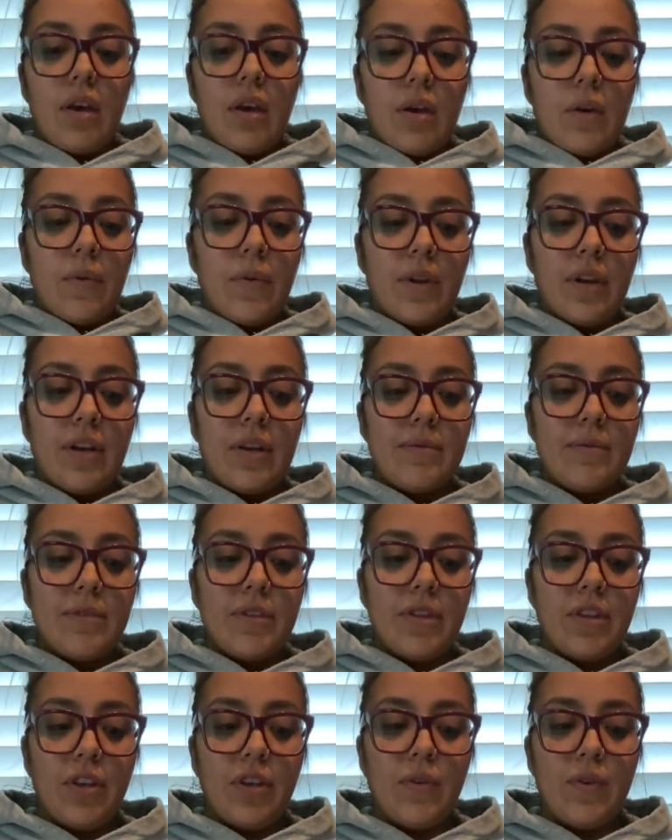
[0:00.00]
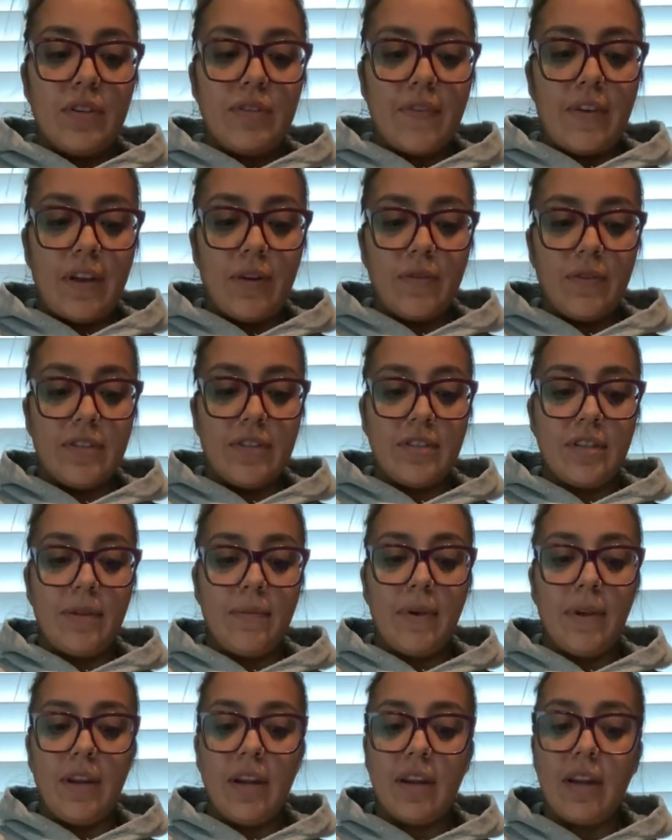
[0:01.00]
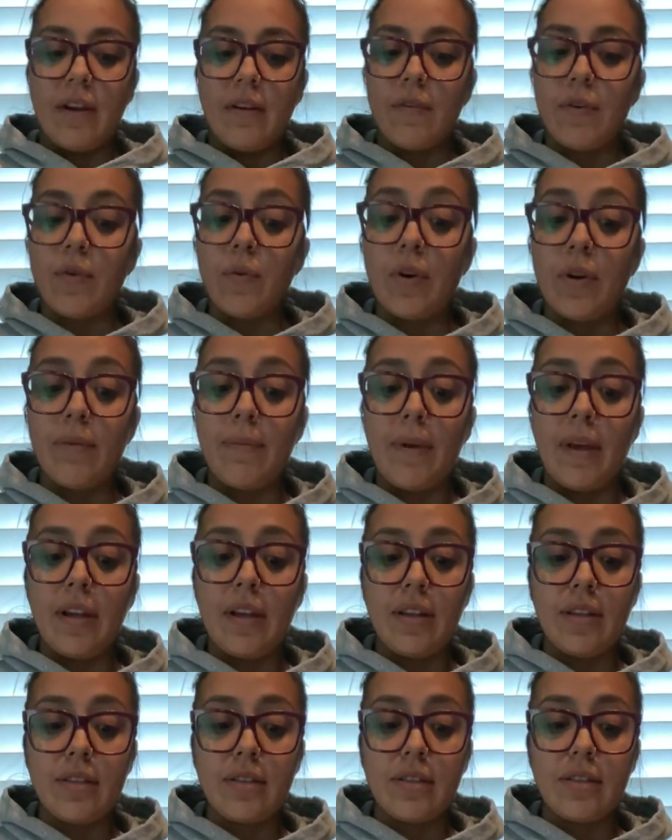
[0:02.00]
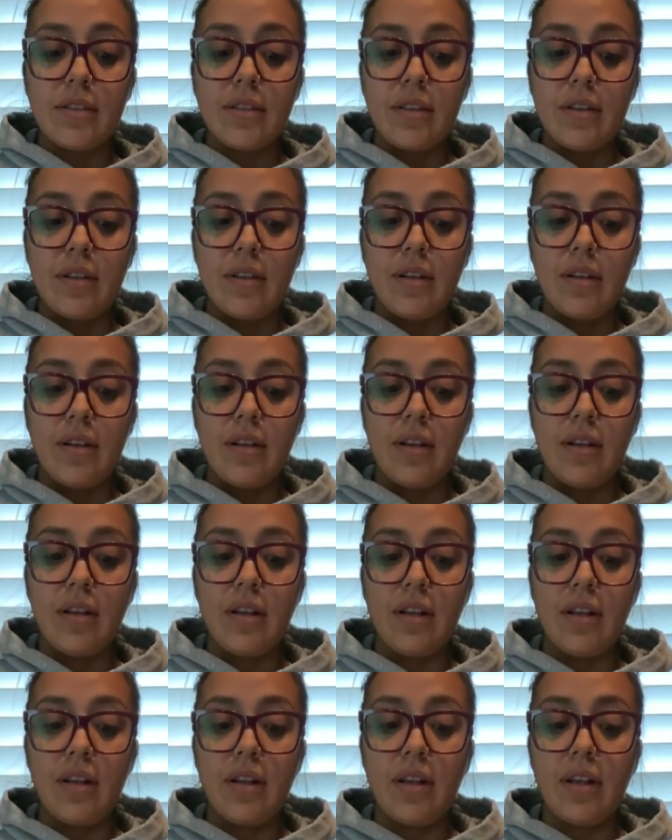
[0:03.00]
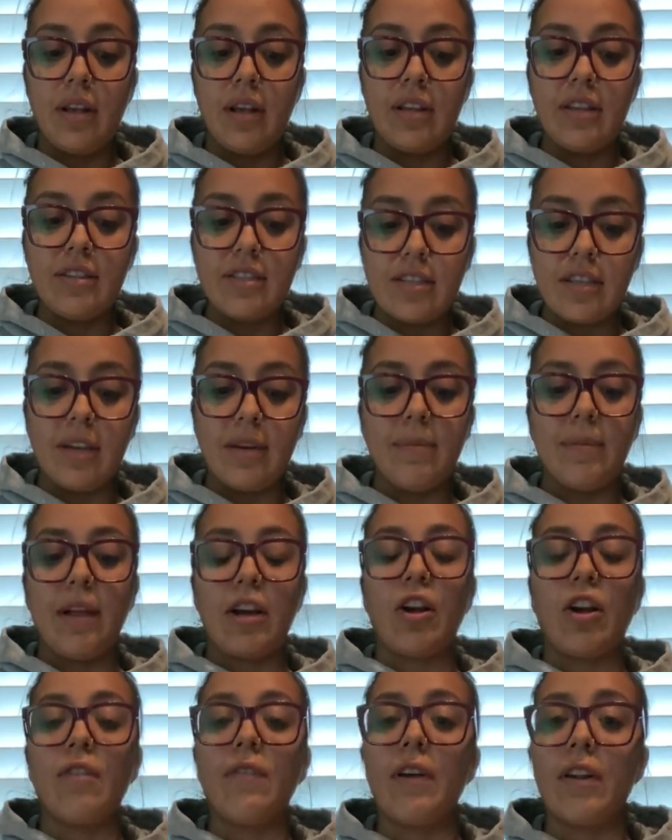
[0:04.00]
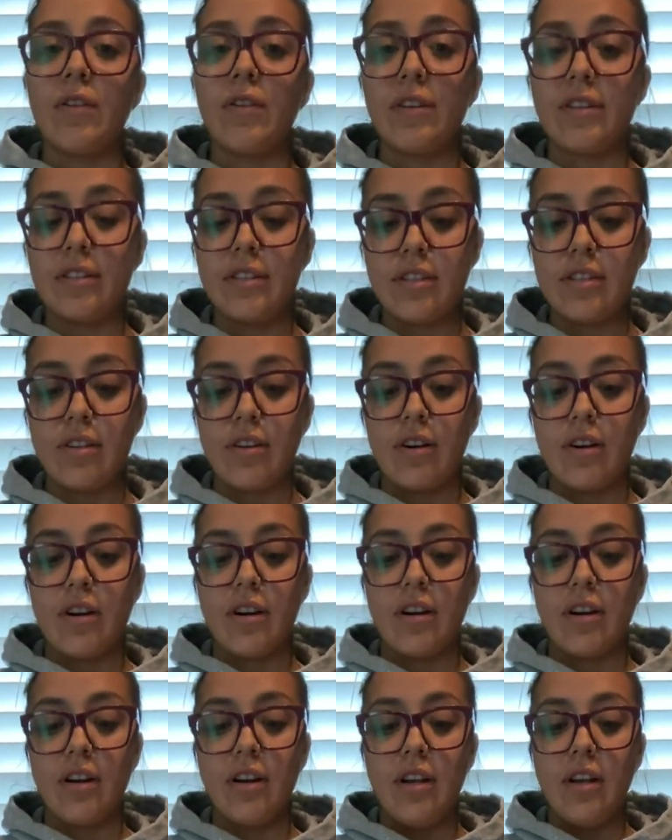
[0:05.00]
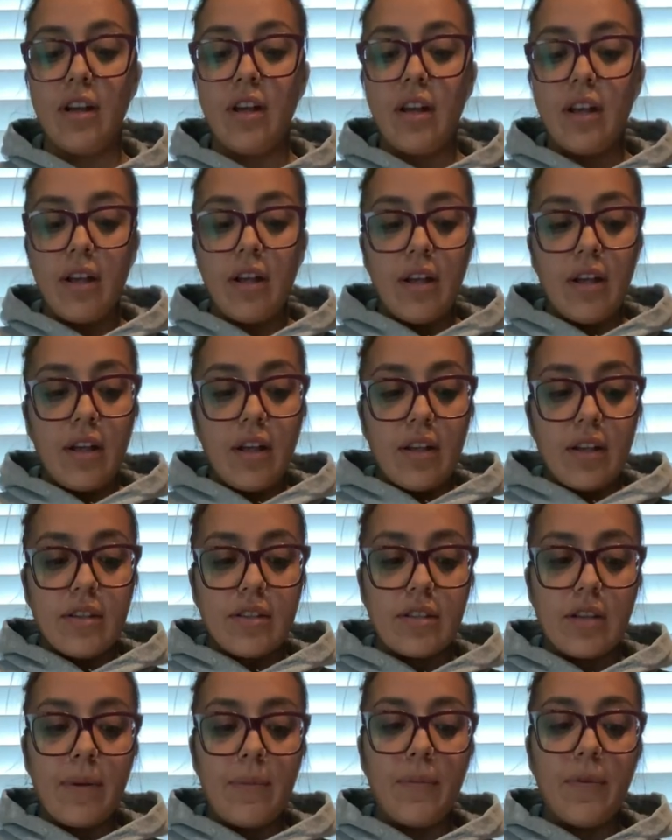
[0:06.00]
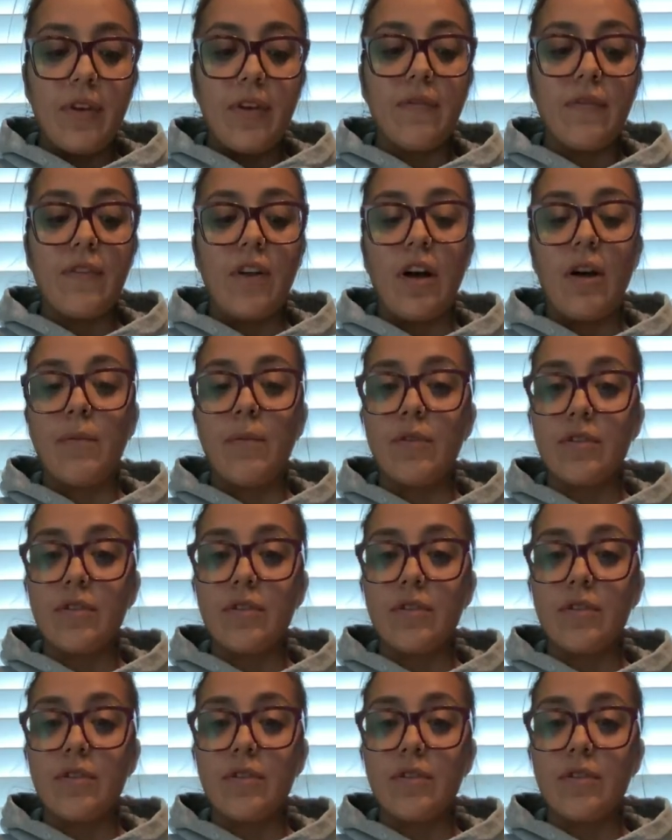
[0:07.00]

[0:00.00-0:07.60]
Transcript: when it comes to the U.S. veterans, the media and everyone makes it seem like our veterans are if not